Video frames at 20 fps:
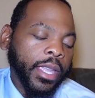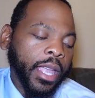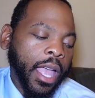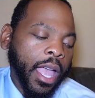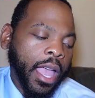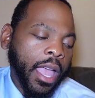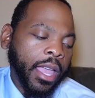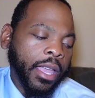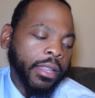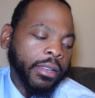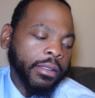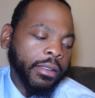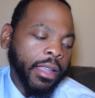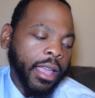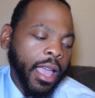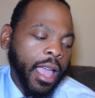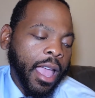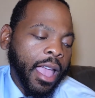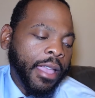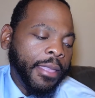And
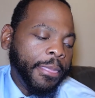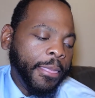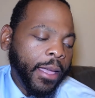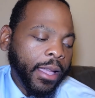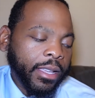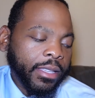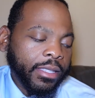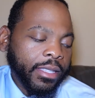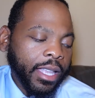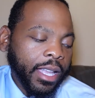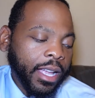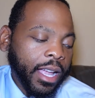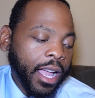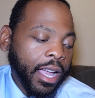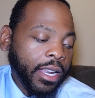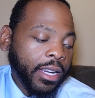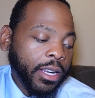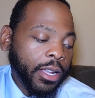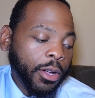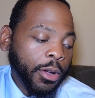next thing
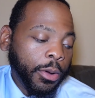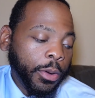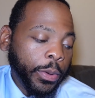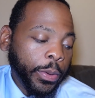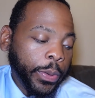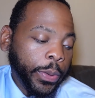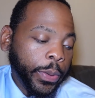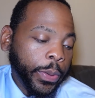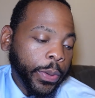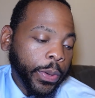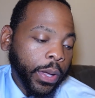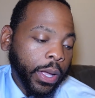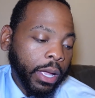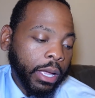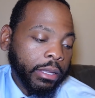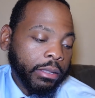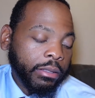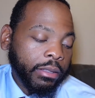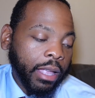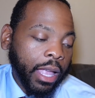I know,
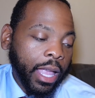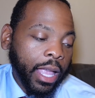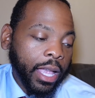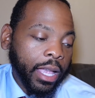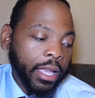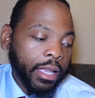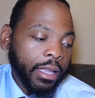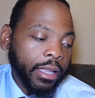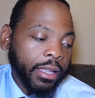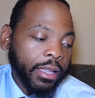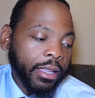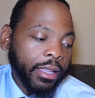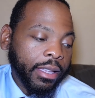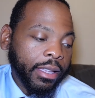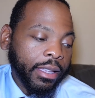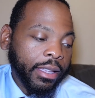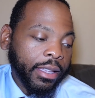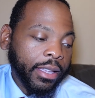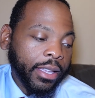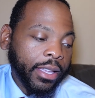it's like,
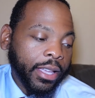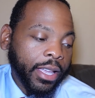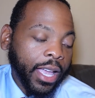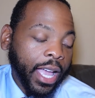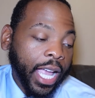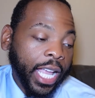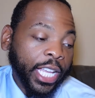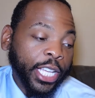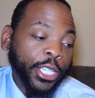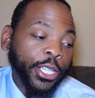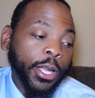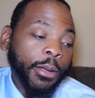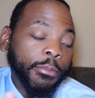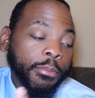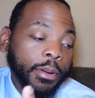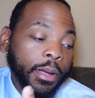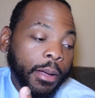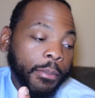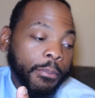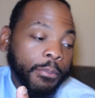I
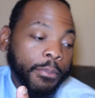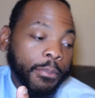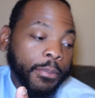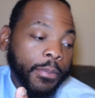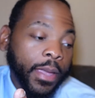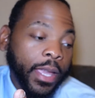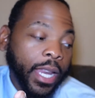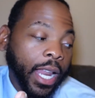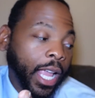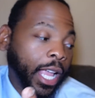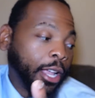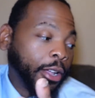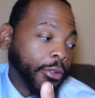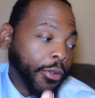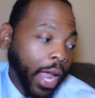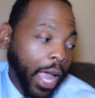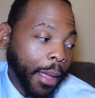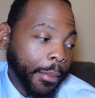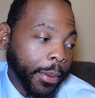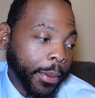jump up and I
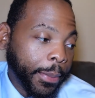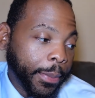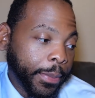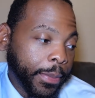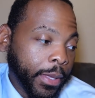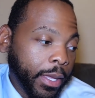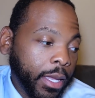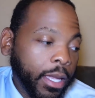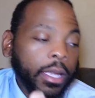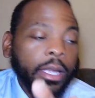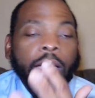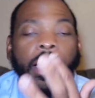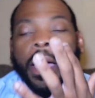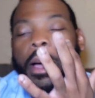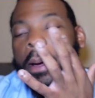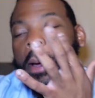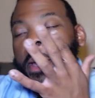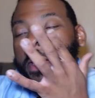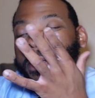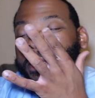grab him.
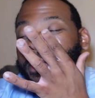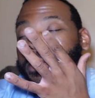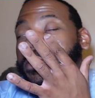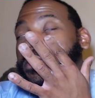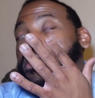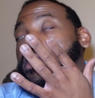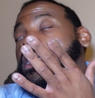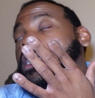All right, so